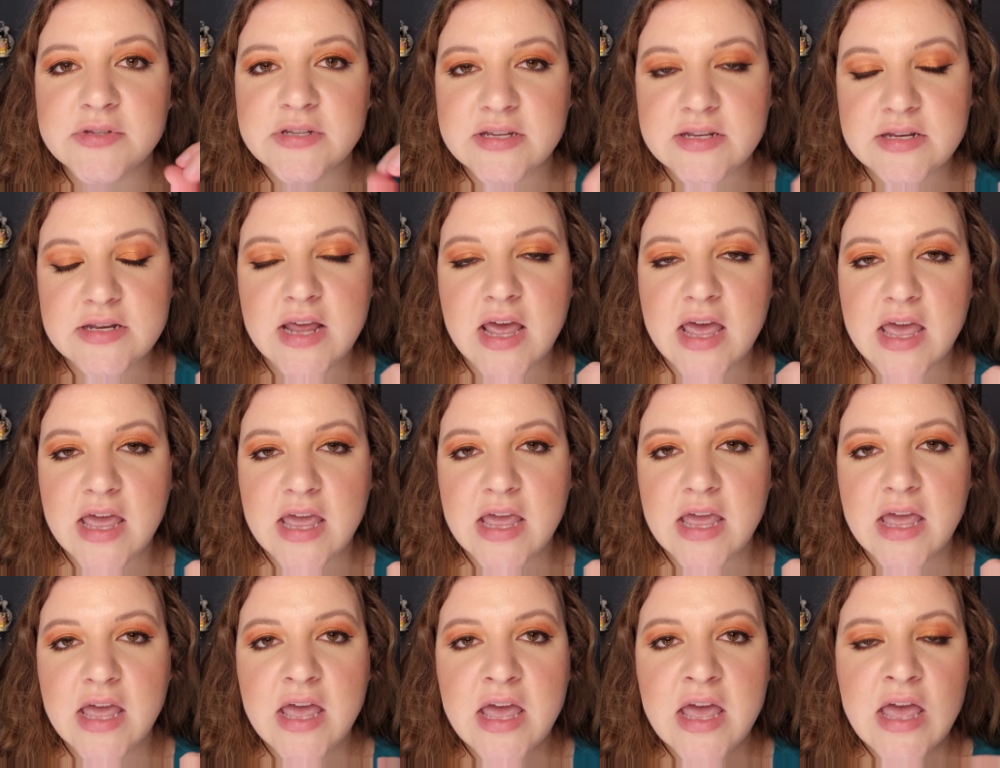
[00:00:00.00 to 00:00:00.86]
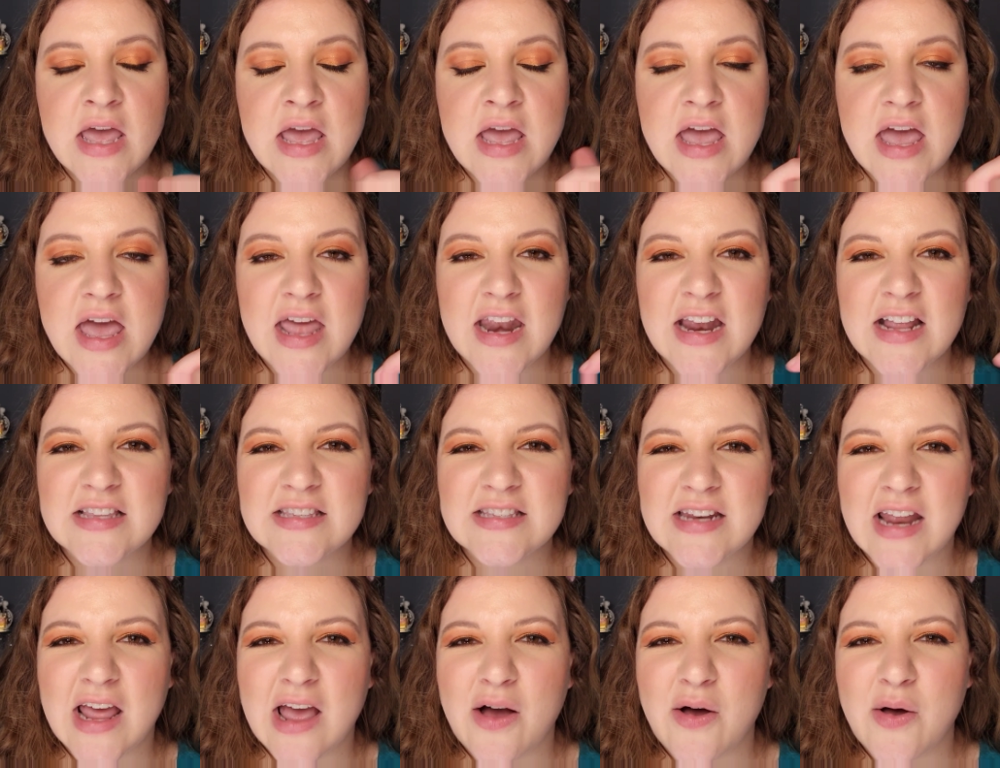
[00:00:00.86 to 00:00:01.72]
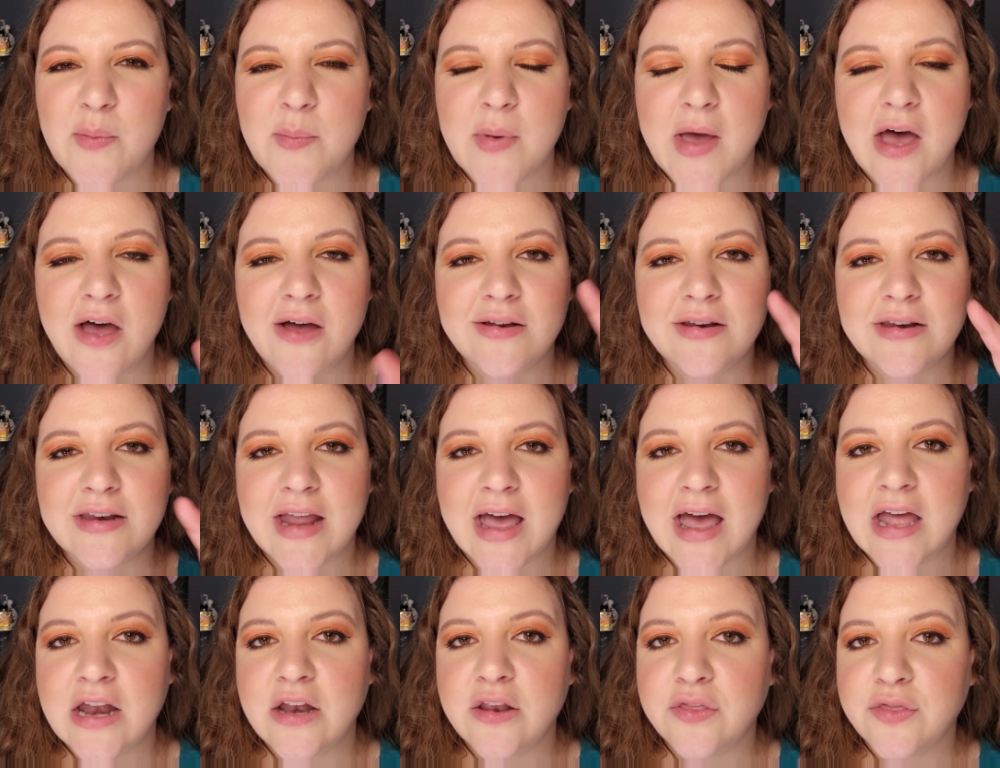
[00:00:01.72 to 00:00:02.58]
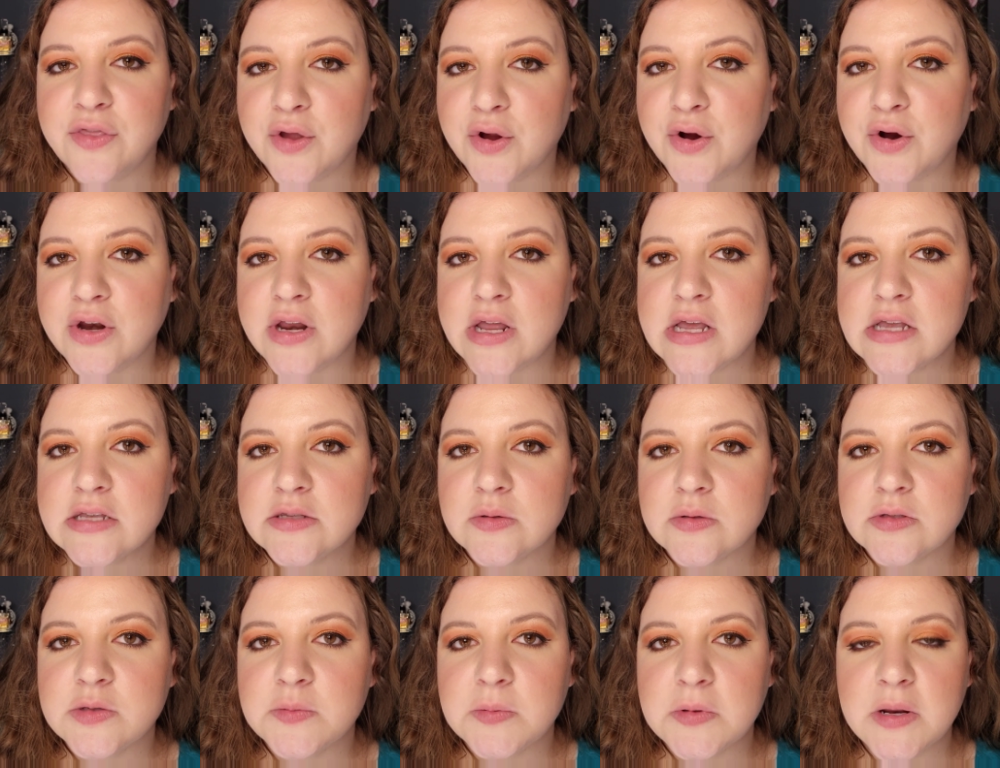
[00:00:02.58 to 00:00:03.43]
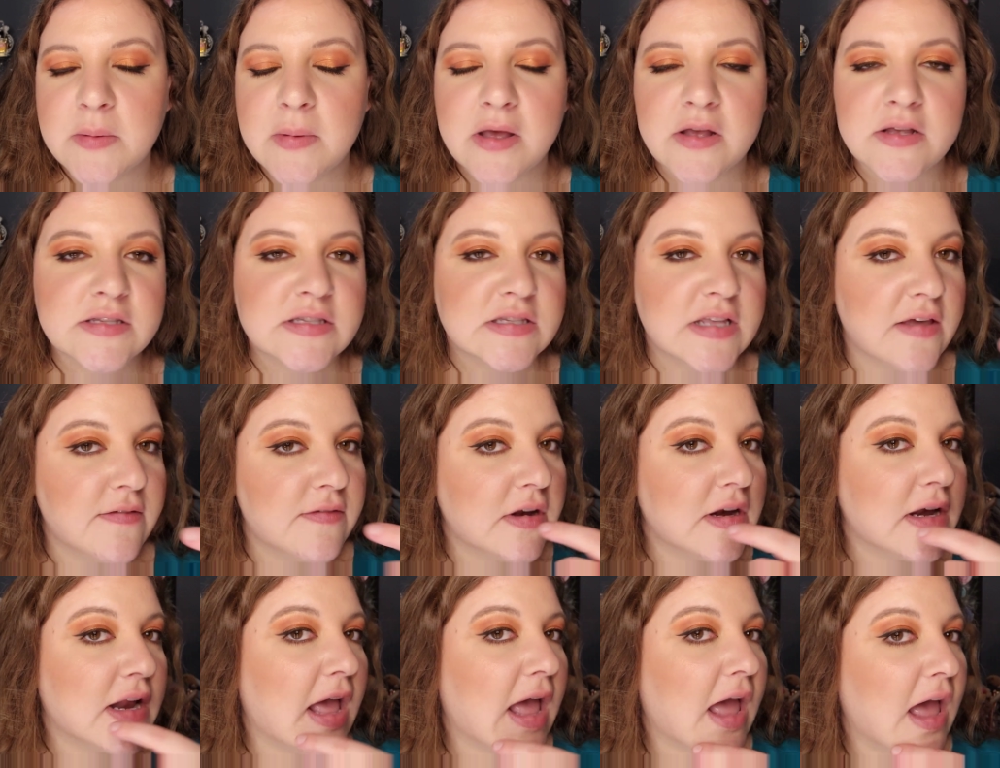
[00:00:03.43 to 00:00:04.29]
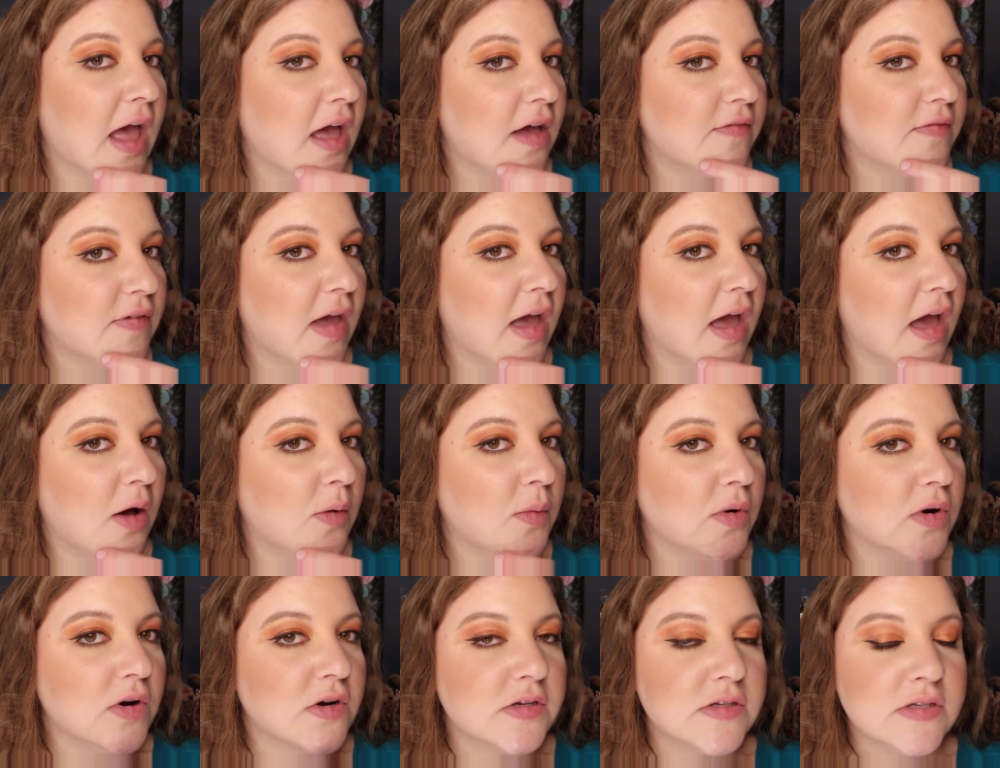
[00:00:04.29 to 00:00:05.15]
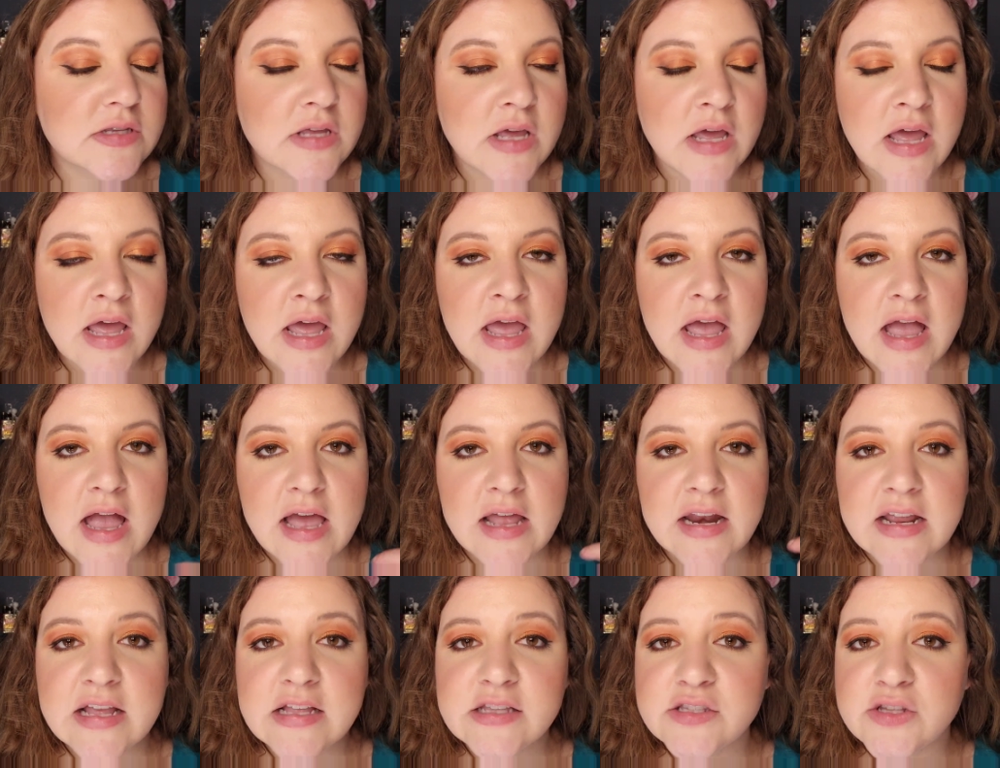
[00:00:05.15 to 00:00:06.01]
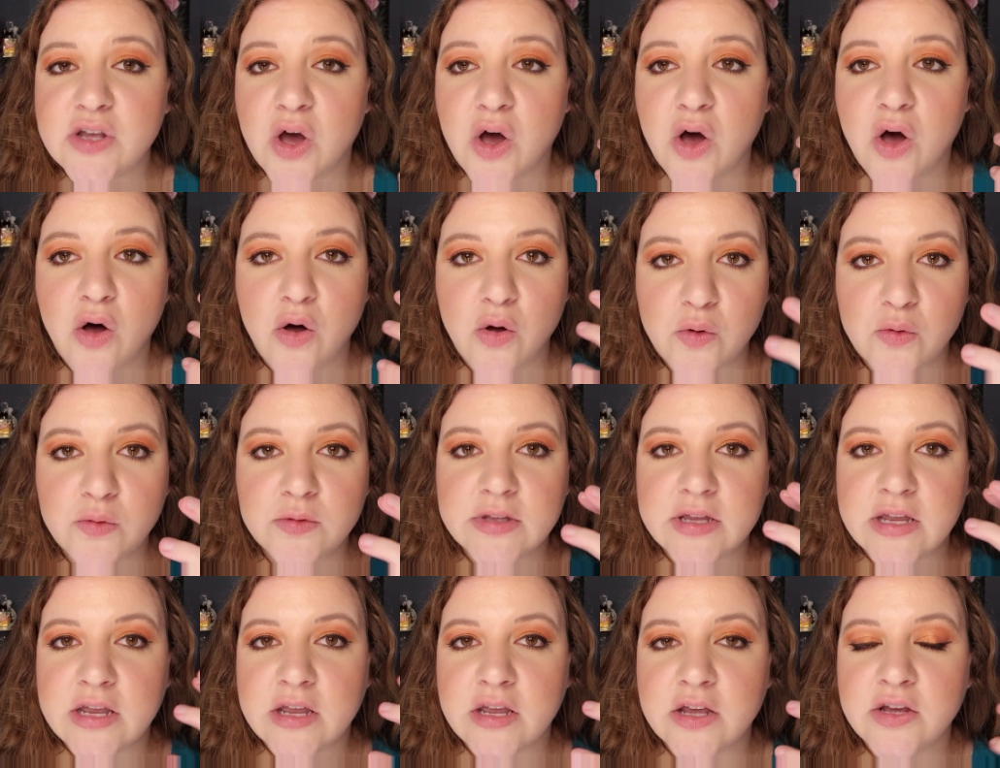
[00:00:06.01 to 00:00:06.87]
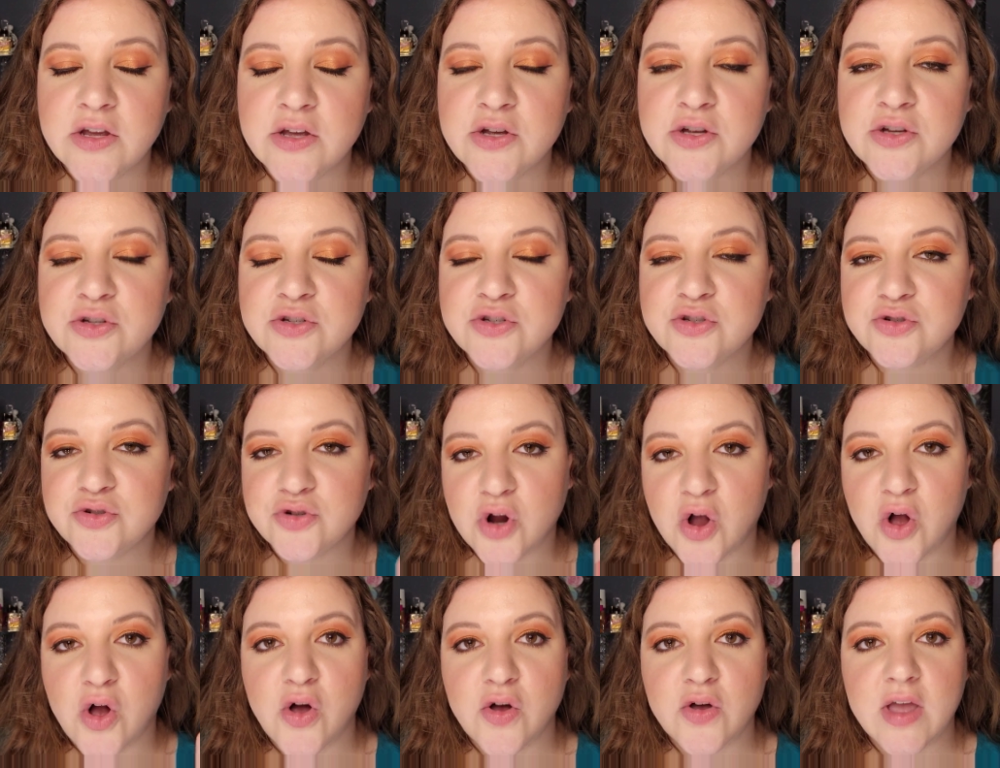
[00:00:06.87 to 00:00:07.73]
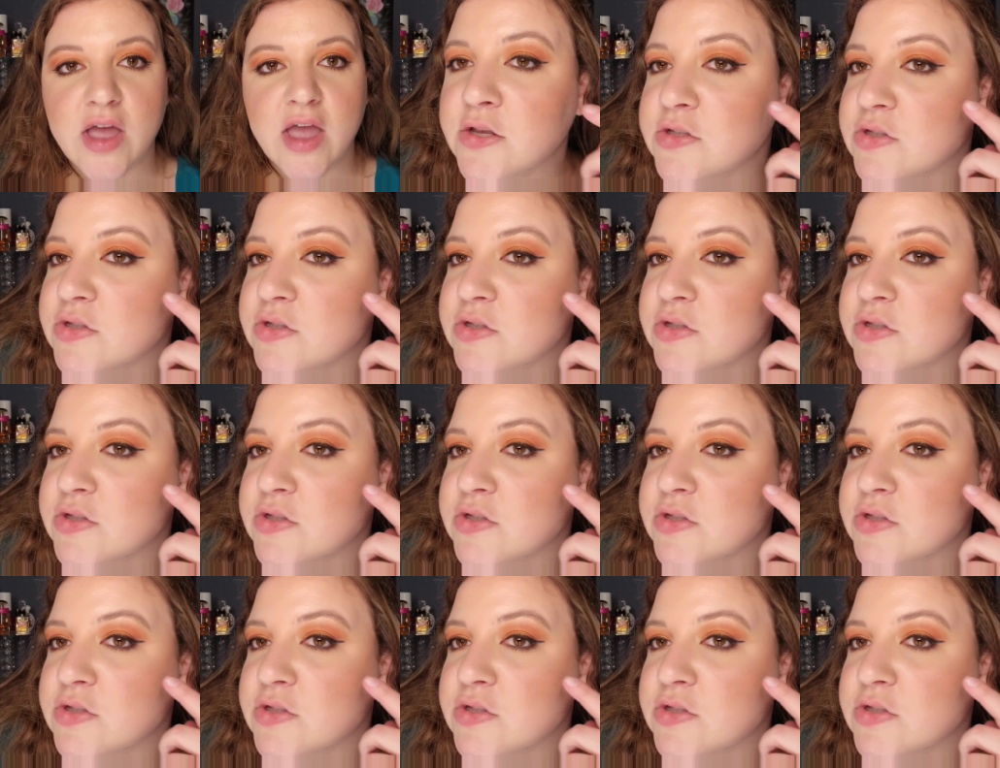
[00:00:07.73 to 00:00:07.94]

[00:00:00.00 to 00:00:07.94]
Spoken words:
today, and it's now about 9:30, so it's been about 7.5 hours, and it's holding strong.